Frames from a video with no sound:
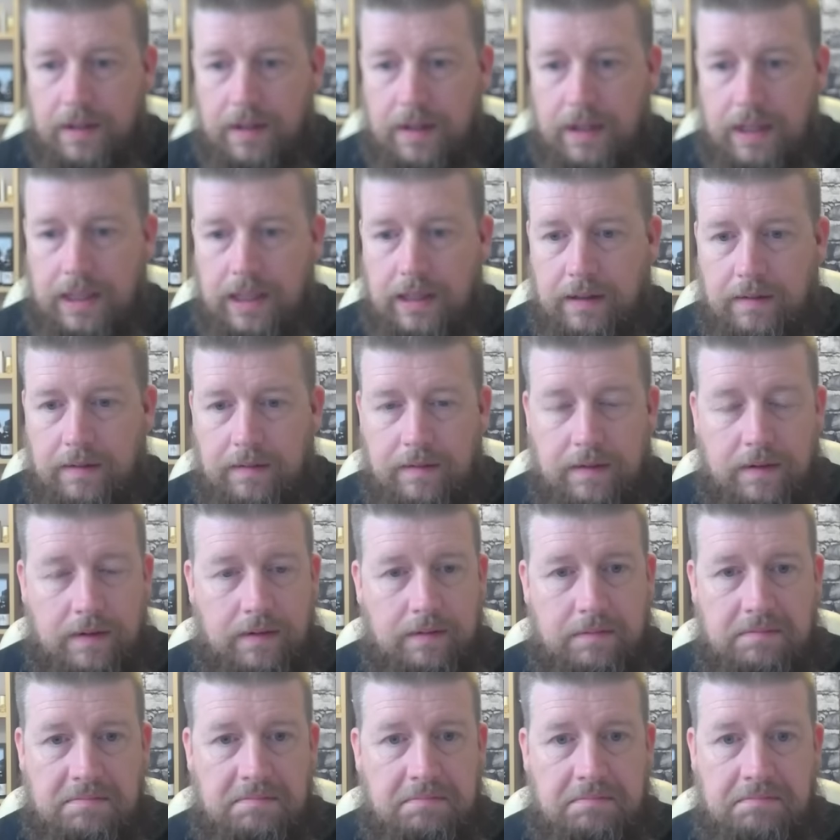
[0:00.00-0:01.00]
I don't
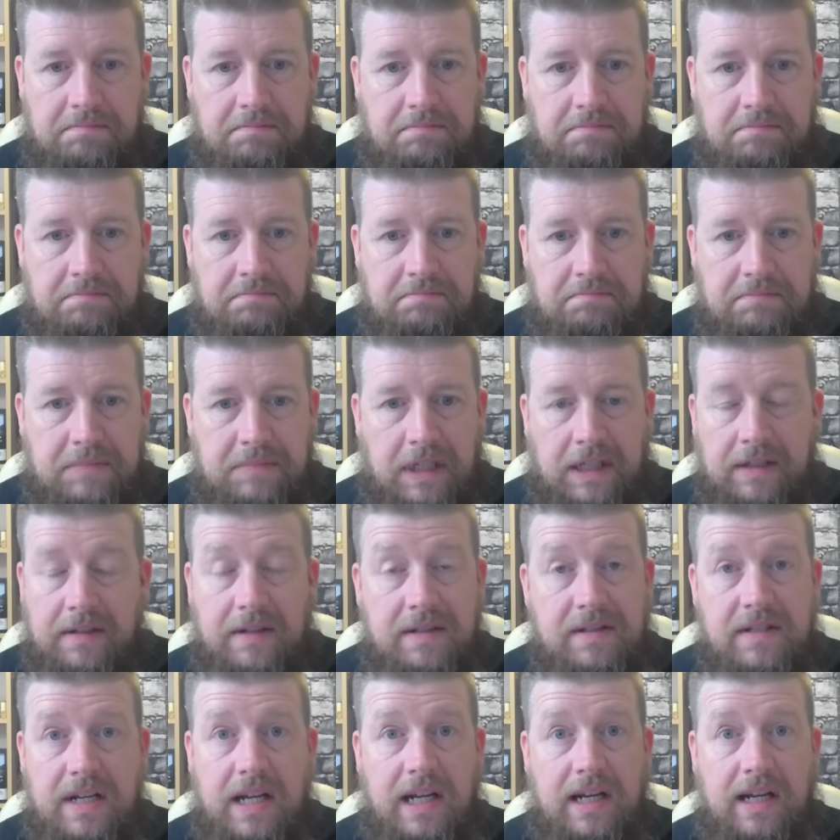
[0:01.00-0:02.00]

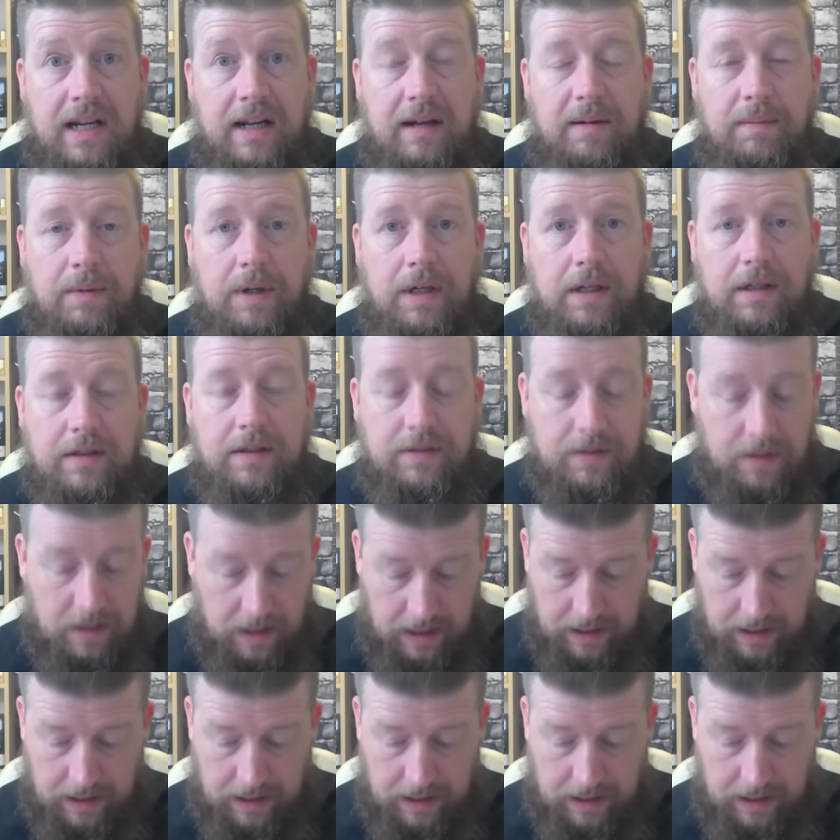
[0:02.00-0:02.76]
understand how it works.